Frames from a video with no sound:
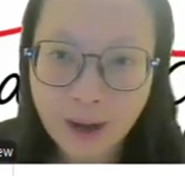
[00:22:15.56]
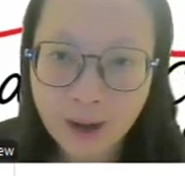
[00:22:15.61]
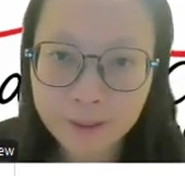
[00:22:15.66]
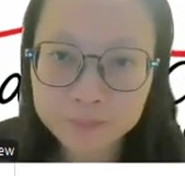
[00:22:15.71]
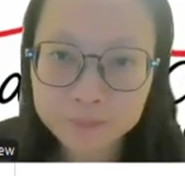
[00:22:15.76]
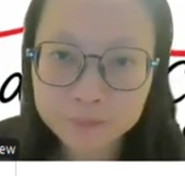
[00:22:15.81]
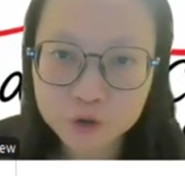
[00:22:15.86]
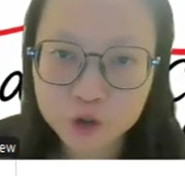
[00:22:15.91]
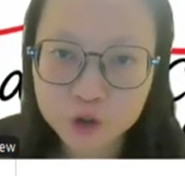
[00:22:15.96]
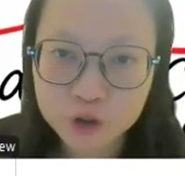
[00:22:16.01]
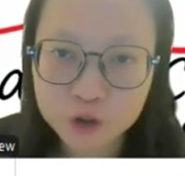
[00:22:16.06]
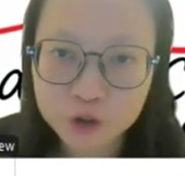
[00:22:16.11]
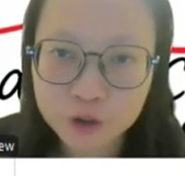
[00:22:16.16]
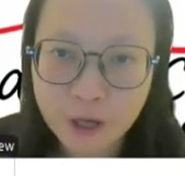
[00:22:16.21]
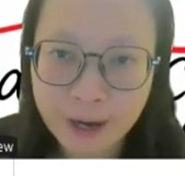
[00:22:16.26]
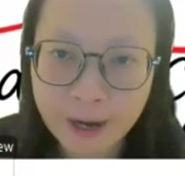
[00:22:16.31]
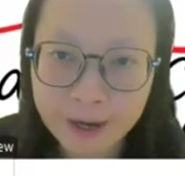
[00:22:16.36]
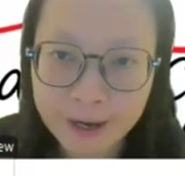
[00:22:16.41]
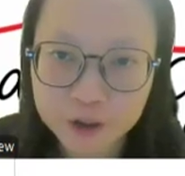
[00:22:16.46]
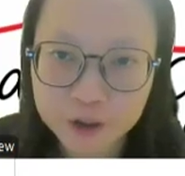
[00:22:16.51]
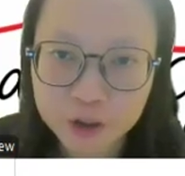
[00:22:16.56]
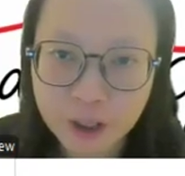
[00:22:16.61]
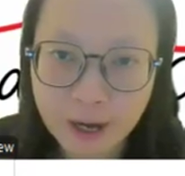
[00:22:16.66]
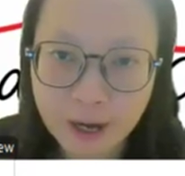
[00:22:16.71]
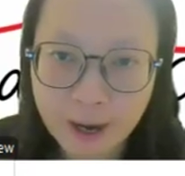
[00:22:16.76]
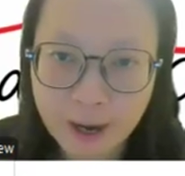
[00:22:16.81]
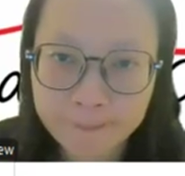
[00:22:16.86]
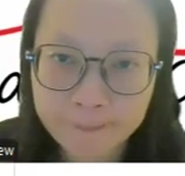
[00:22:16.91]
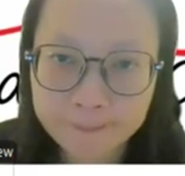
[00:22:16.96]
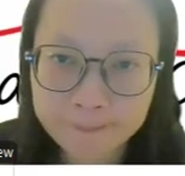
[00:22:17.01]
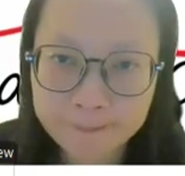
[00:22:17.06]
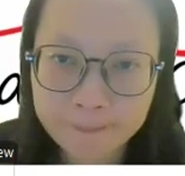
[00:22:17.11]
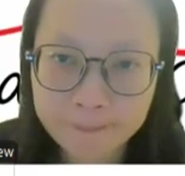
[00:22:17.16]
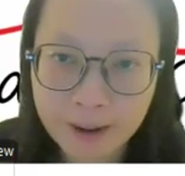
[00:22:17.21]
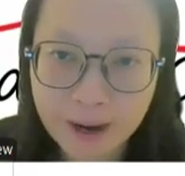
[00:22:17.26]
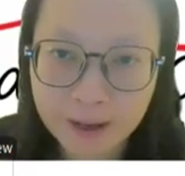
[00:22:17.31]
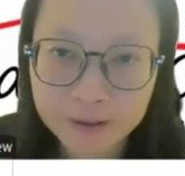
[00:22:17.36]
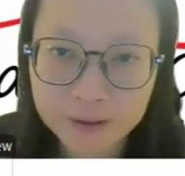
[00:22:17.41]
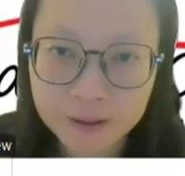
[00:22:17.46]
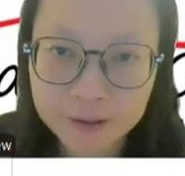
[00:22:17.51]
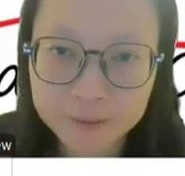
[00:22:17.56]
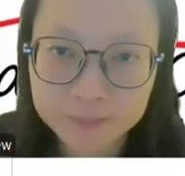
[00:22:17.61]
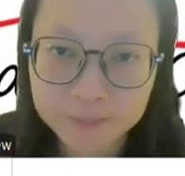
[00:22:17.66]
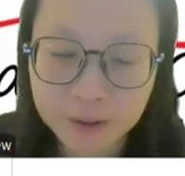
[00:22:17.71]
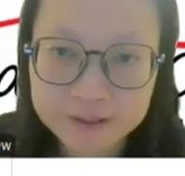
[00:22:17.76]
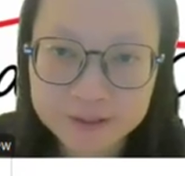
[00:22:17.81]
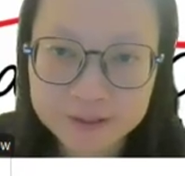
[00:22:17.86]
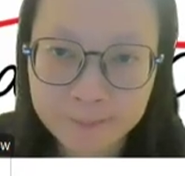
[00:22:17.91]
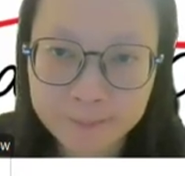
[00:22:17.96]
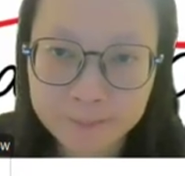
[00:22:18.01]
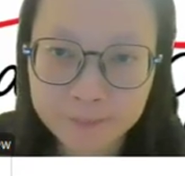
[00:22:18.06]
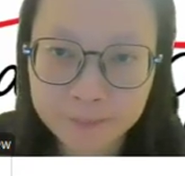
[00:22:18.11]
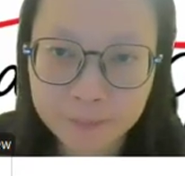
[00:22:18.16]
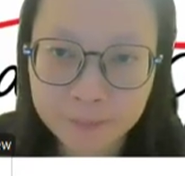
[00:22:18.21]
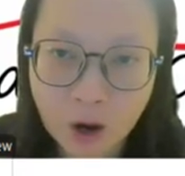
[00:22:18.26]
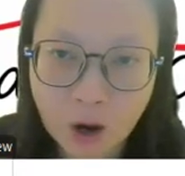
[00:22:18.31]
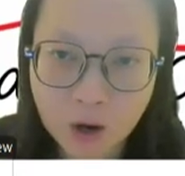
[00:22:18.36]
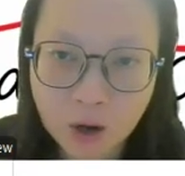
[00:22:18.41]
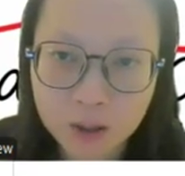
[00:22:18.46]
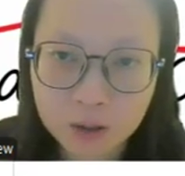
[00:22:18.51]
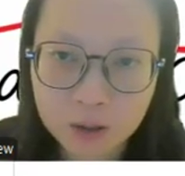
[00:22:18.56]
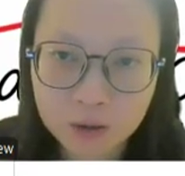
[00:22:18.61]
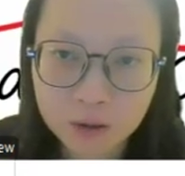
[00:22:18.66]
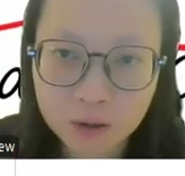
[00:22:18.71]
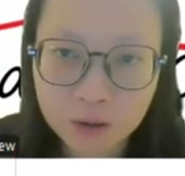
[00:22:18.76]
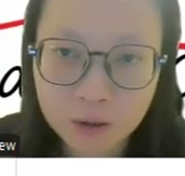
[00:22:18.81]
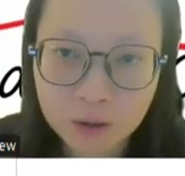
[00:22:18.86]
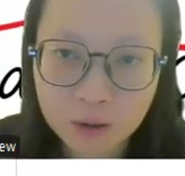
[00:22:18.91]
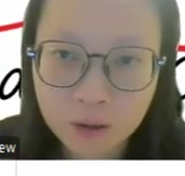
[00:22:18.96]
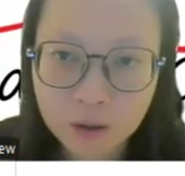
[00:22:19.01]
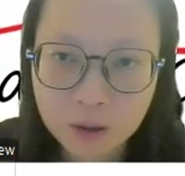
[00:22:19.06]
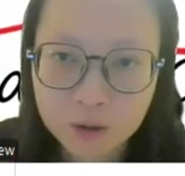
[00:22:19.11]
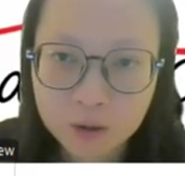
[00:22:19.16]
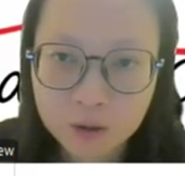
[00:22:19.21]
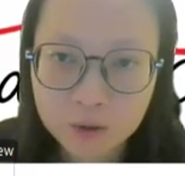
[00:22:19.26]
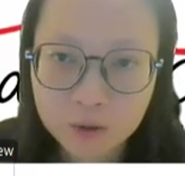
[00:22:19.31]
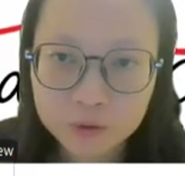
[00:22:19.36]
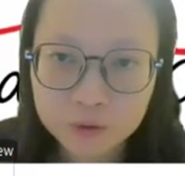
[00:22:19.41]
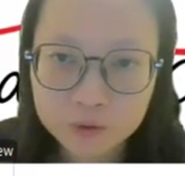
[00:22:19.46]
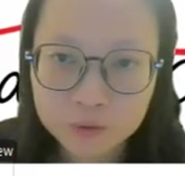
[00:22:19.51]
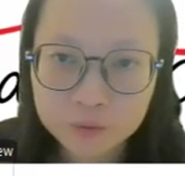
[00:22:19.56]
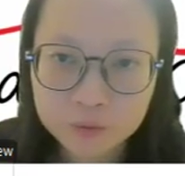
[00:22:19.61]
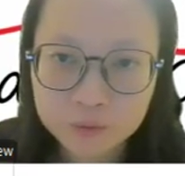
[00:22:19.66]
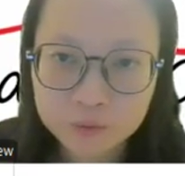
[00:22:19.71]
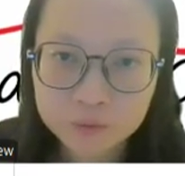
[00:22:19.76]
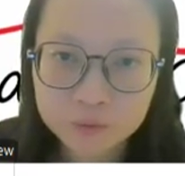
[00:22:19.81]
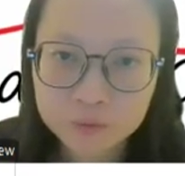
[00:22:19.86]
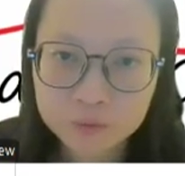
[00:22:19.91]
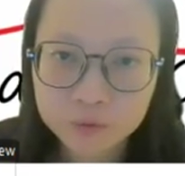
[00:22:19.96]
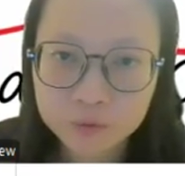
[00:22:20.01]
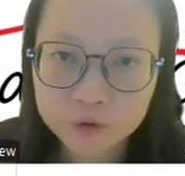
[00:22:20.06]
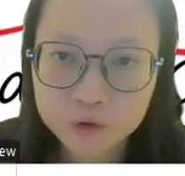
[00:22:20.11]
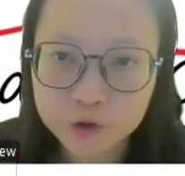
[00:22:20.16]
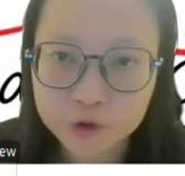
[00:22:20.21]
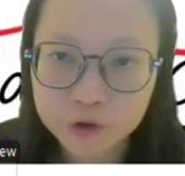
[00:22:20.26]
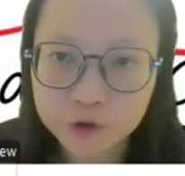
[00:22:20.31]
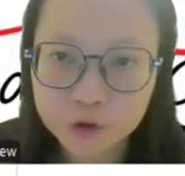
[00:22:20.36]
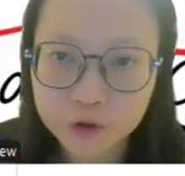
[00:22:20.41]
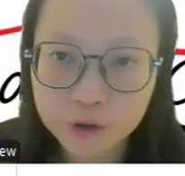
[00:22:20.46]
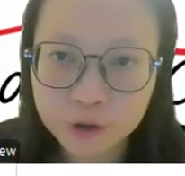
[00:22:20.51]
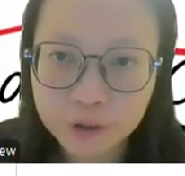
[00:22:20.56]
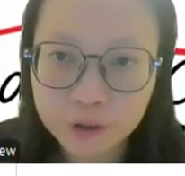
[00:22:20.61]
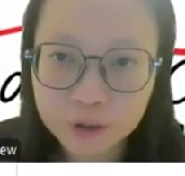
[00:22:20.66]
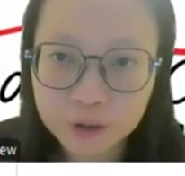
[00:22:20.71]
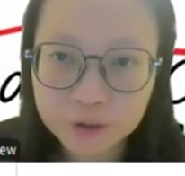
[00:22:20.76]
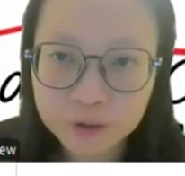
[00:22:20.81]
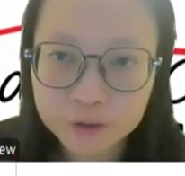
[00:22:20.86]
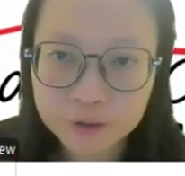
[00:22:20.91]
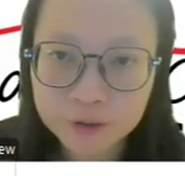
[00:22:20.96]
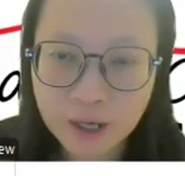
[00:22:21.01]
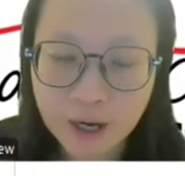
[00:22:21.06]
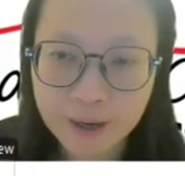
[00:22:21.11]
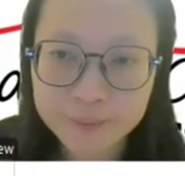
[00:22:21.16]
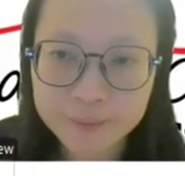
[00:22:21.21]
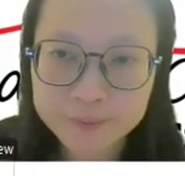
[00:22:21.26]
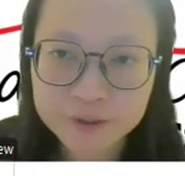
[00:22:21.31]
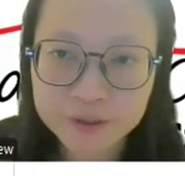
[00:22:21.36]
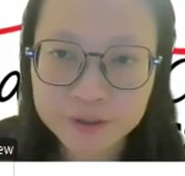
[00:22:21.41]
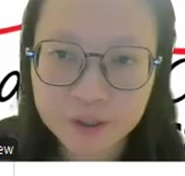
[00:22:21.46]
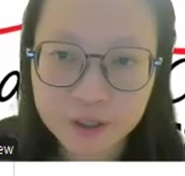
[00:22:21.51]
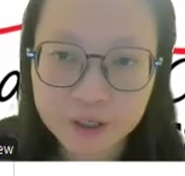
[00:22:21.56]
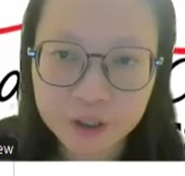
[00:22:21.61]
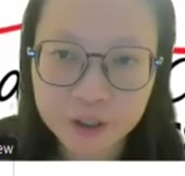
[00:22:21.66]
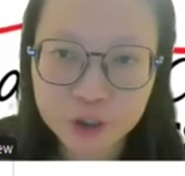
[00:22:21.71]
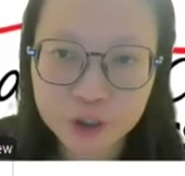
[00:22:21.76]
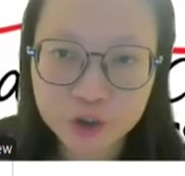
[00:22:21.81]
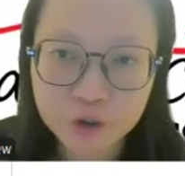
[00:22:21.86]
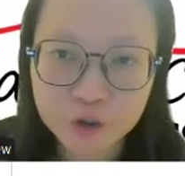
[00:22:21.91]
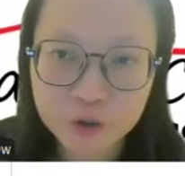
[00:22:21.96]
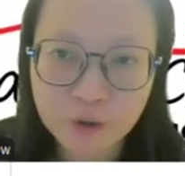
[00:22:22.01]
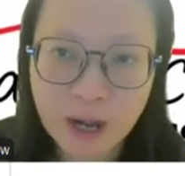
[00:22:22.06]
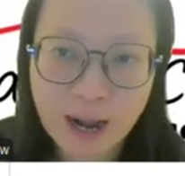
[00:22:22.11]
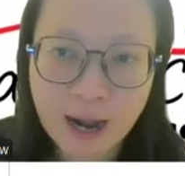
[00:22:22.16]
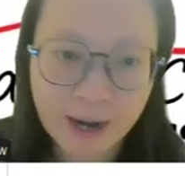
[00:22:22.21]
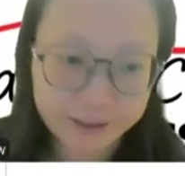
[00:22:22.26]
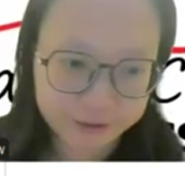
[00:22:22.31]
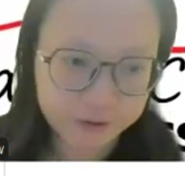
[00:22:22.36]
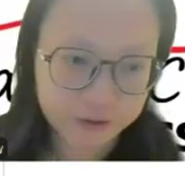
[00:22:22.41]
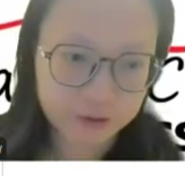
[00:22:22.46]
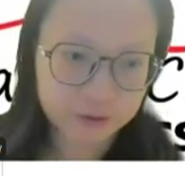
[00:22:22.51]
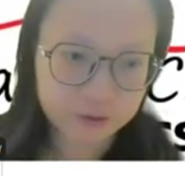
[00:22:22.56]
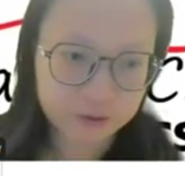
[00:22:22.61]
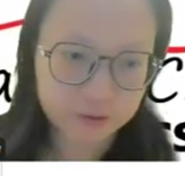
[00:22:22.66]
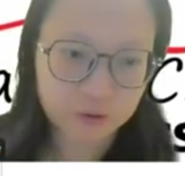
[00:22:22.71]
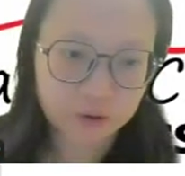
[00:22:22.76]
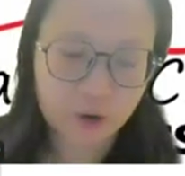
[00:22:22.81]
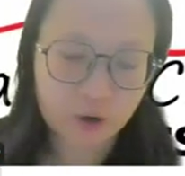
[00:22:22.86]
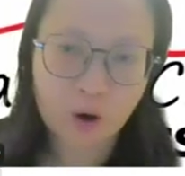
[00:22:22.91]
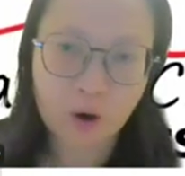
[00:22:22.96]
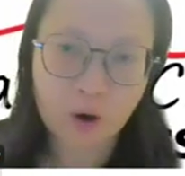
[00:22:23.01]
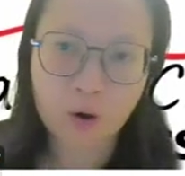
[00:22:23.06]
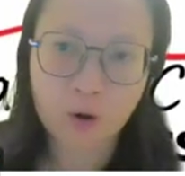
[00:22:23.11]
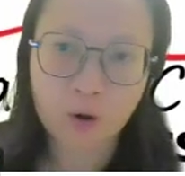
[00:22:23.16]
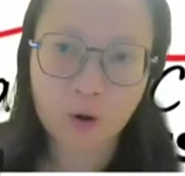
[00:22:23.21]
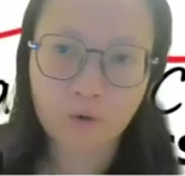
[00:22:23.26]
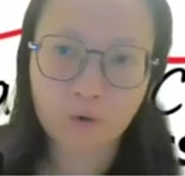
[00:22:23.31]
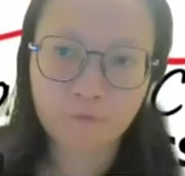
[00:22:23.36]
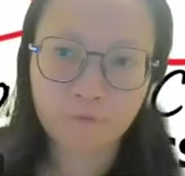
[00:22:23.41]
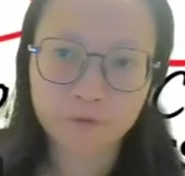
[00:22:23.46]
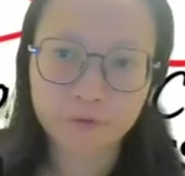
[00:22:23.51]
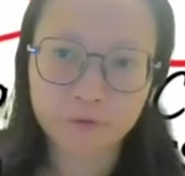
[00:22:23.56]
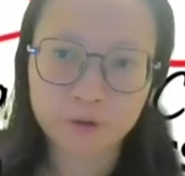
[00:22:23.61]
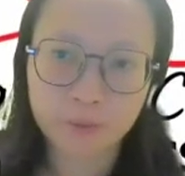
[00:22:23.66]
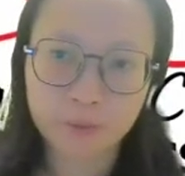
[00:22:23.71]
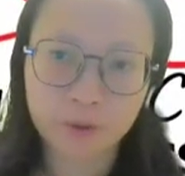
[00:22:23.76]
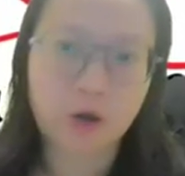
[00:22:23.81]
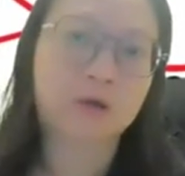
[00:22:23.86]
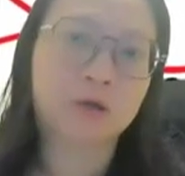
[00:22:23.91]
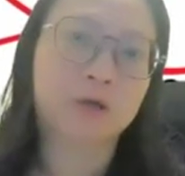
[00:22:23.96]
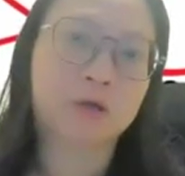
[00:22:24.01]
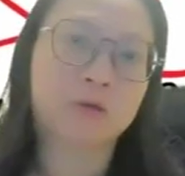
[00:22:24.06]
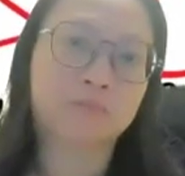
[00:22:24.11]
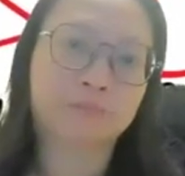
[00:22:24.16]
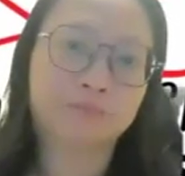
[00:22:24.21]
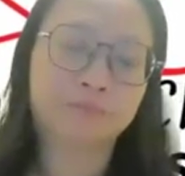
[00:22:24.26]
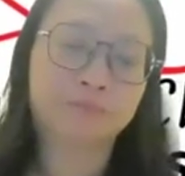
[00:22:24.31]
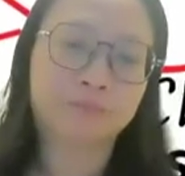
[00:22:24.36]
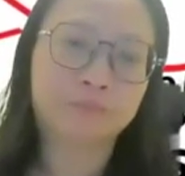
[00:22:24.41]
mgh, m pallet plus m block g times the initial height of the block.